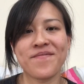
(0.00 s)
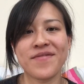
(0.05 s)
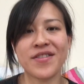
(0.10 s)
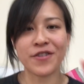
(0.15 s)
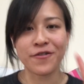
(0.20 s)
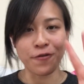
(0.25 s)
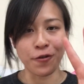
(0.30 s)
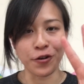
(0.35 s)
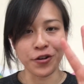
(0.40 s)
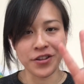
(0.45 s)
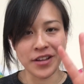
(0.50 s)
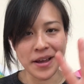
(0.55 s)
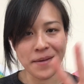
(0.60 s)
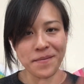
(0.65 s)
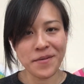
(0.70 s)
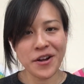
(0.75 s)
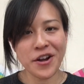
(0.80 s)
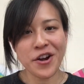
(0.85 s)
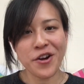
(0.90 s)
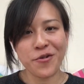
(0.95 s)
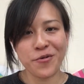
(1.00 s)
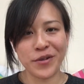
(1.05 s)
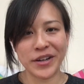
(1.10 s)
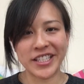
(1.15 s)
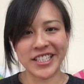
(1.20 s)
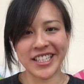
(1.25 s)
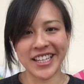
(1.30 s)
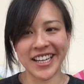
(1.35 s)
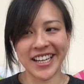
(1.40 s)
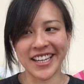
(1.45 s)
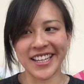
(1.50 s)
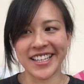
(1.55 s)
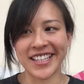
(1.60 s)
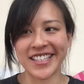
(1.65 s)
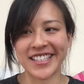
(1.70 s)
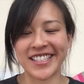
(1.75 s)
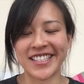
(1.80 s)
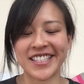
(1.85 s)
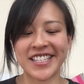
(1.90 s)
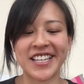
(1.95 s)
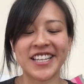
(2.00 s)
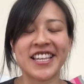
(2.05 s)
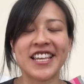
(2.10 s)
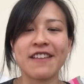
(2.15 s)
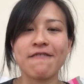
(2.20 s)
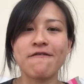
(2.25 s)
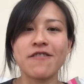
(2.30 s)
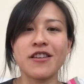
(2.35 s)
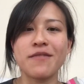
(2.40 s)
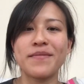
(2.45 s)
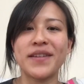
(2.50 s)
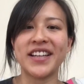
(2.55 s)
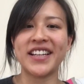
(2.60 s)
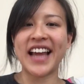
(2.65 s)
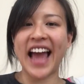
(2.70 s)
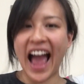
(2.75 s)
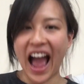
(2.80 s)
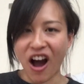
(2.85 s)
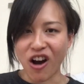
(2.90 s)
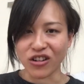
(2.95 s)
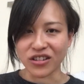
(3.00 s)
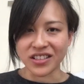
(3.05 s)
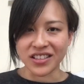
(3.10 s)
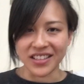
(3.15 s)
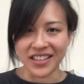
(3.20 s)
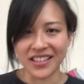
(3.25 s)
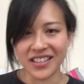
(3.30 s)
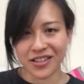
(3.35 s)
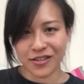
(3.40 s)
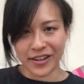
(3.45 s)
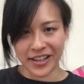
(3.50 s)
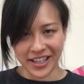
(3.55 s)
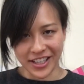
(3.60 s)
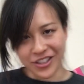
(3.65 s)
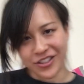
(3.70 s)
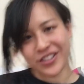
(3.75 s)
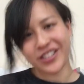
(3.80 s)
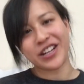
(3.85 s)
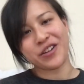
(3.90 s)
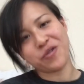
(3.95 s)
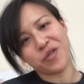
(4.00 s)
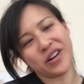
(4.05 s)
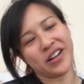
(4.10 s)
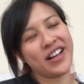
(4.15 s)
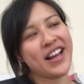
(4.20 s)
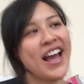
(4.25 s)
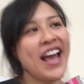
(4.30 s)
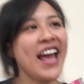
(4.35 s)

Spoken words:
the 4th tip, which is to give them an out. Now that's quite an interesting one.